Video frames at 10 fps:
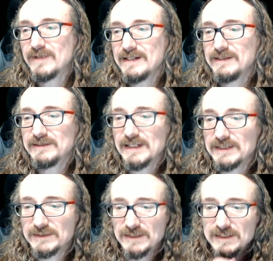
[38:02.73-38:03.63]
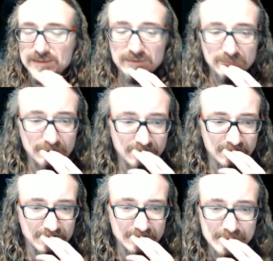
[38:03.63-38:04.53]
these essays, you
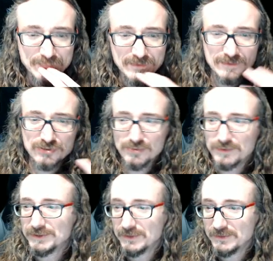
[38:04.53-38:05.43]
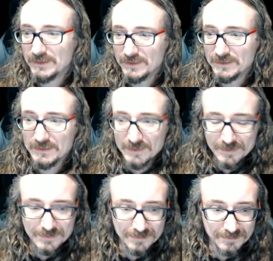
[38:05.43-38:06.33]
there's a couple sources that you need to
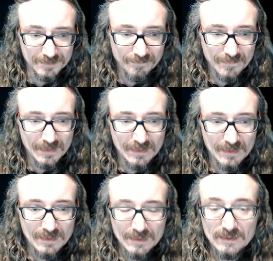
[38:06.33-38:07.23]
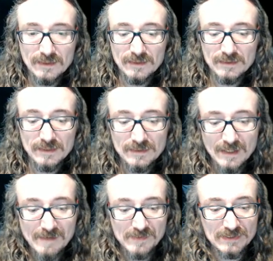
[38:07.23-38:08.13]
use. Uh, you need to
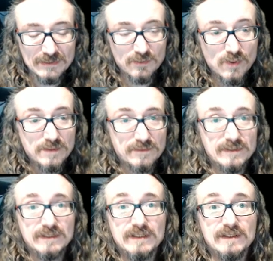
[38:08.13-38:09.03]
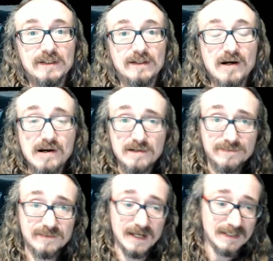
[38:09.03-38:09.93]
obviously quote the
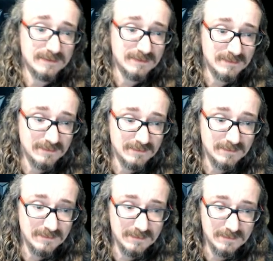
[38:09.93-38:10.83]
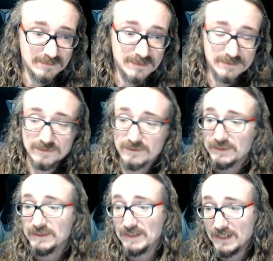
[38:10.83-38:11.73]
artifact that you're
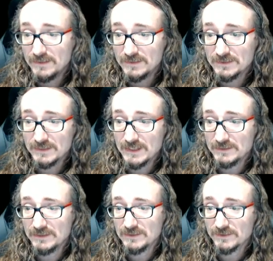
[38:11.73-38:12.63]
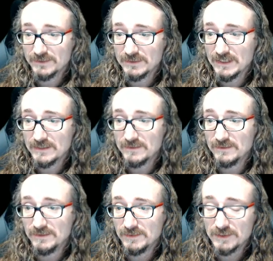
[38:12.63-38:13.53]
looking at. In this case, he's looking at the
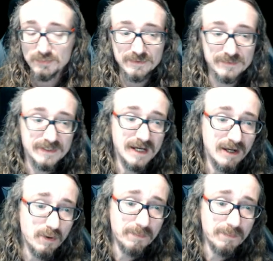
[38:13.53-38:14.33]
this movie, The Help.